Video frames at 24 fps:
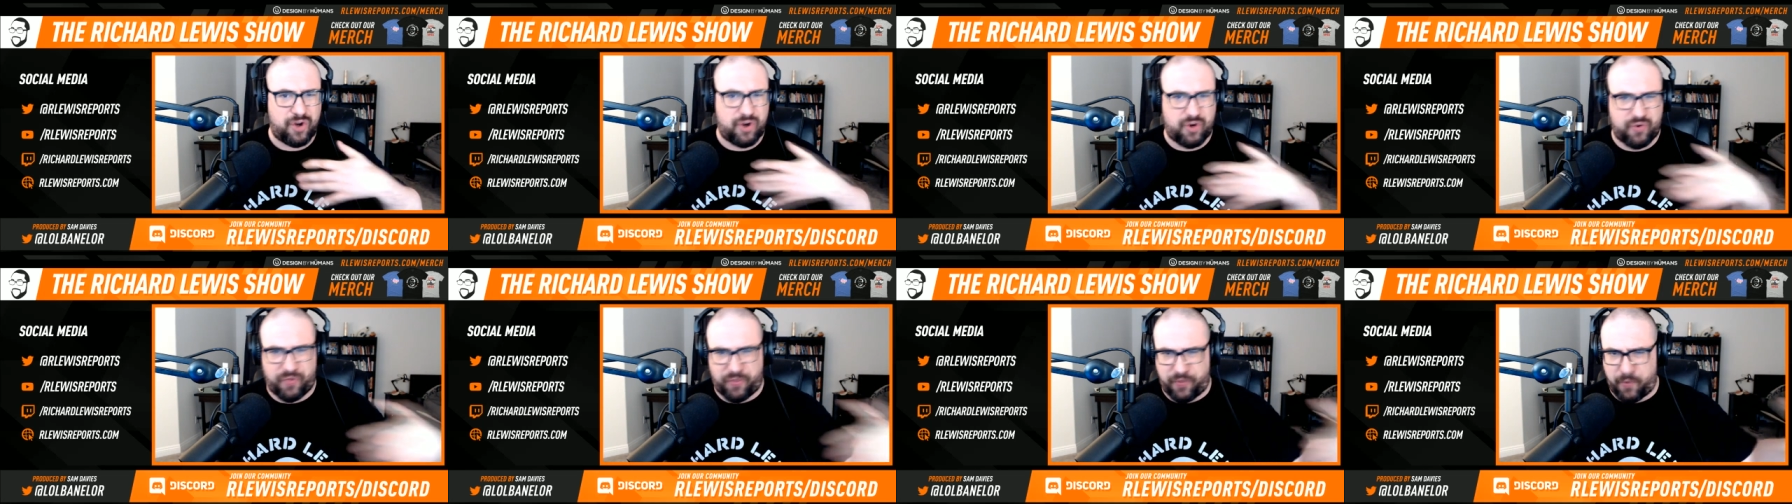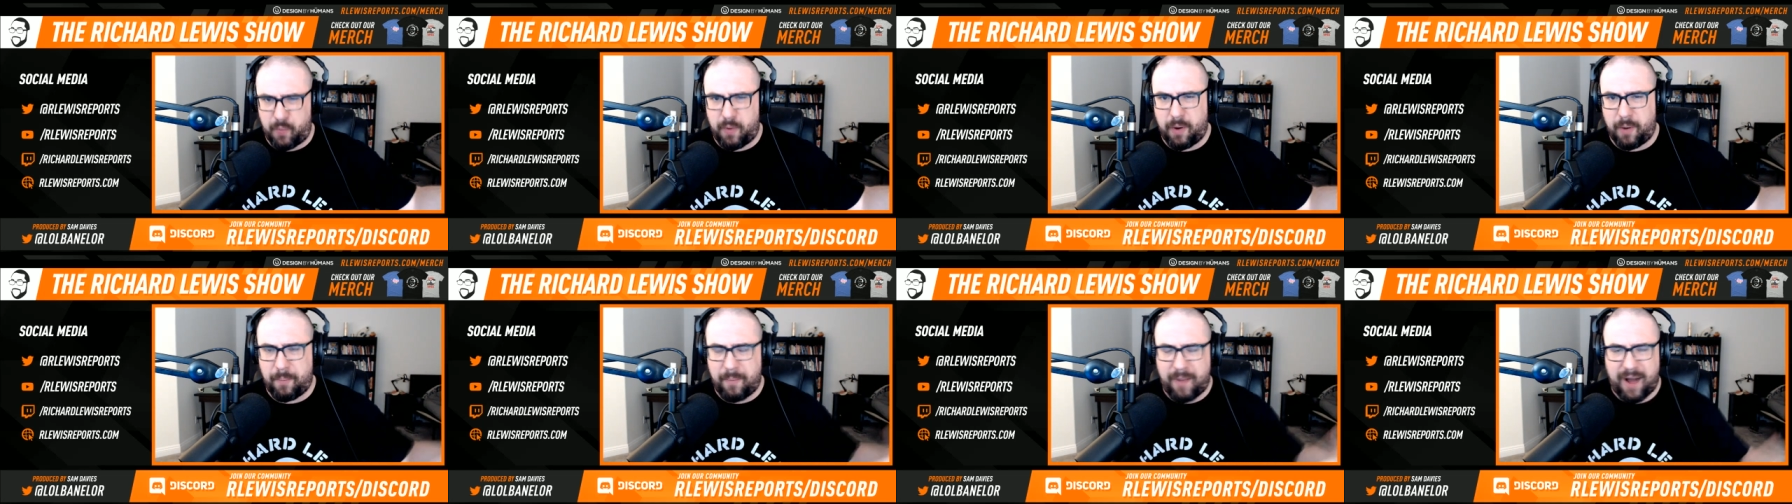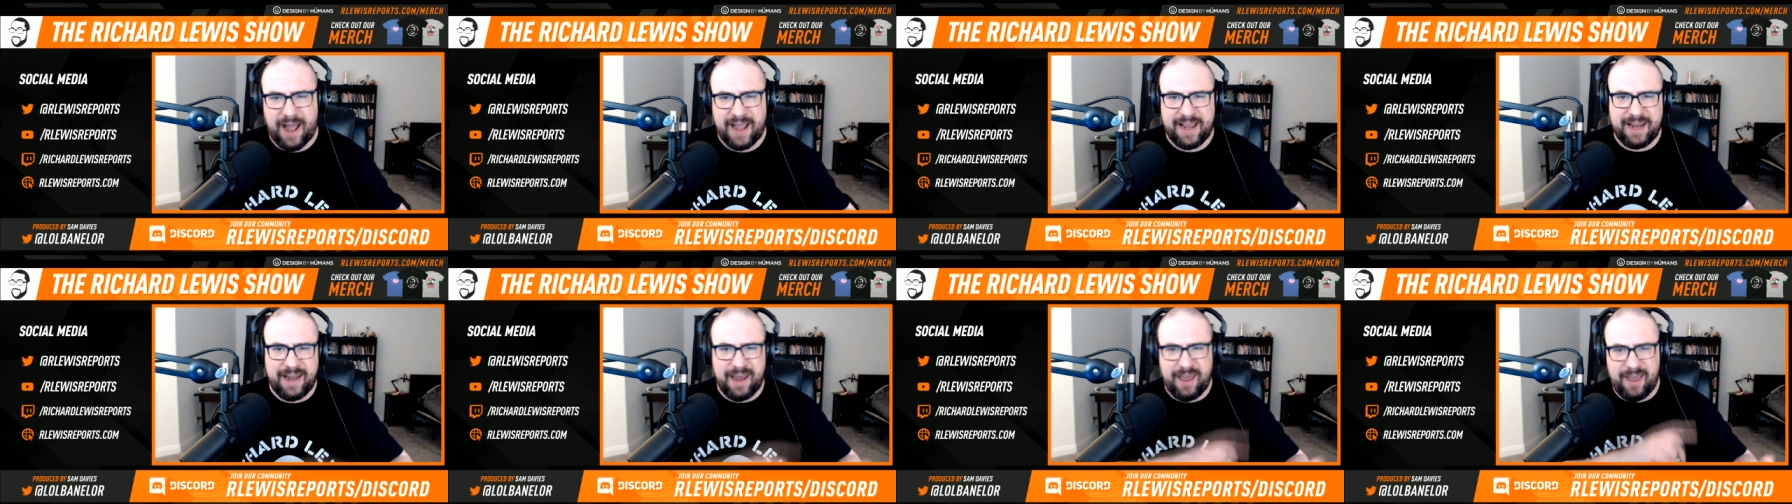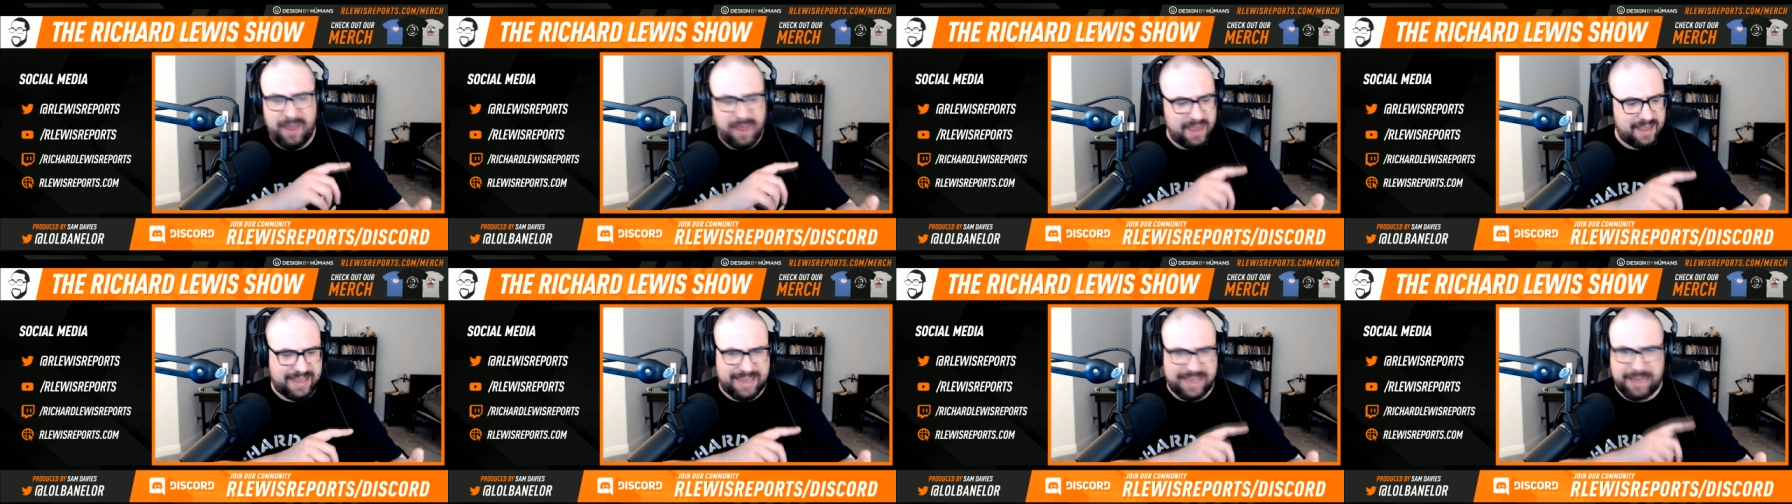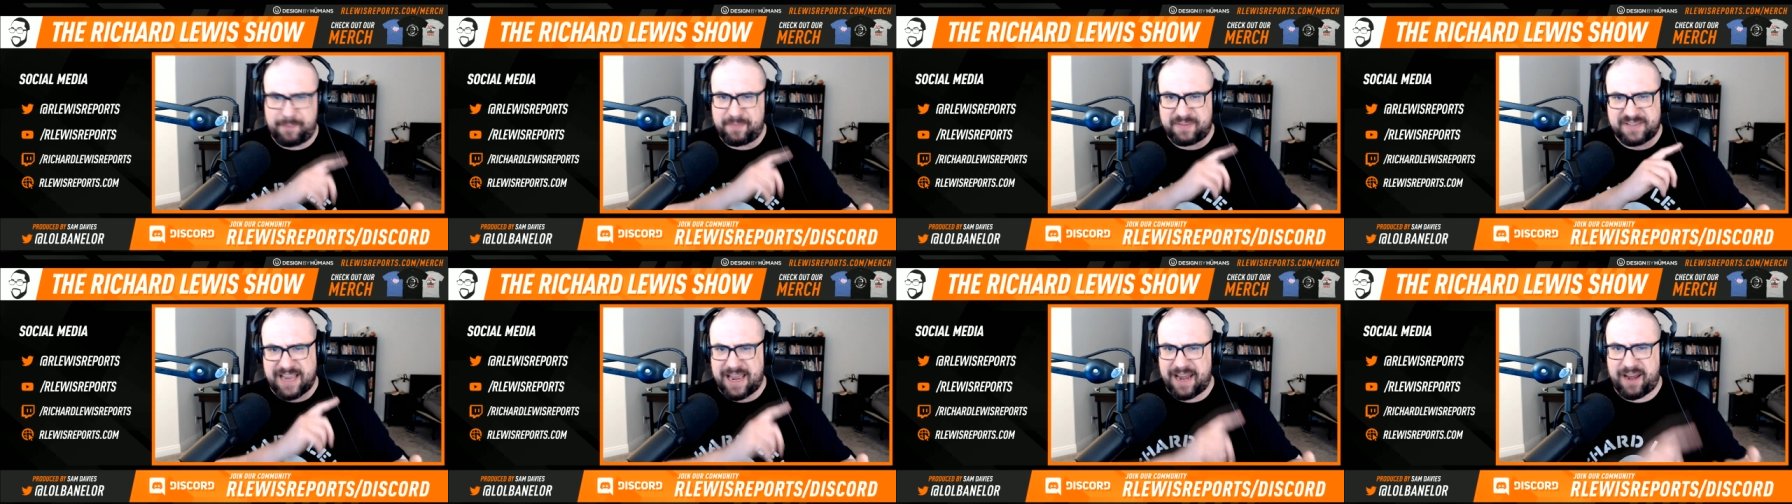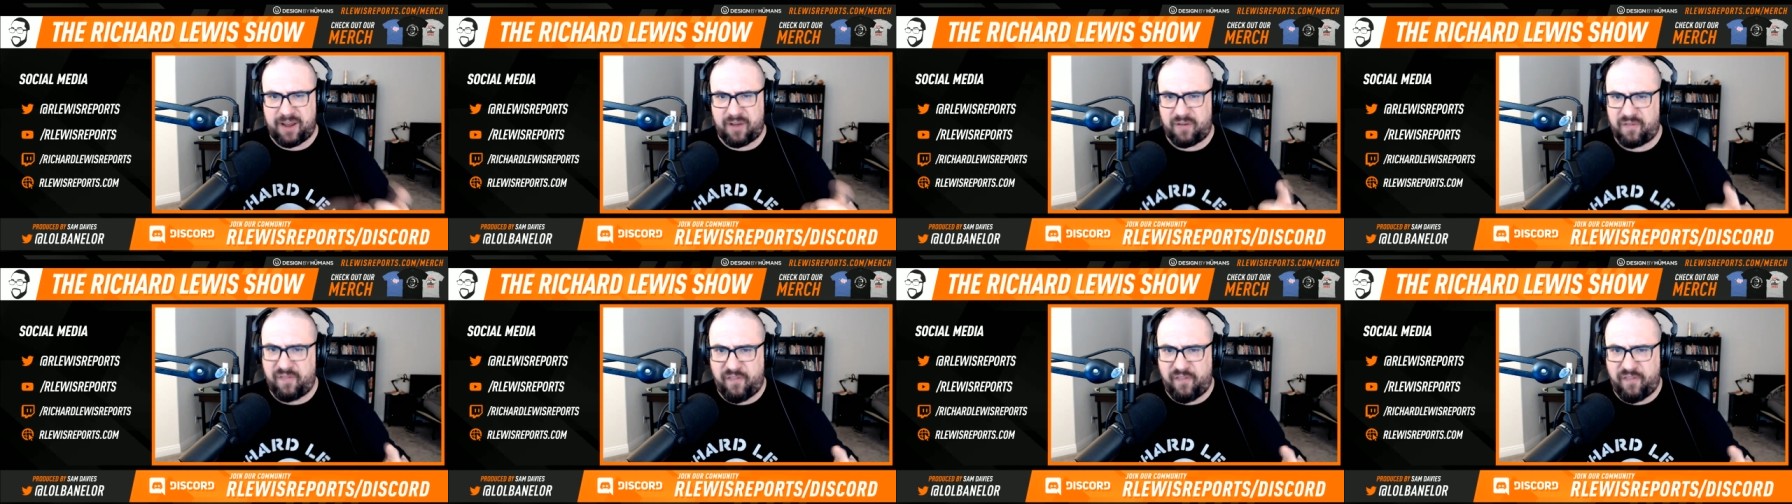through a minor keeps getting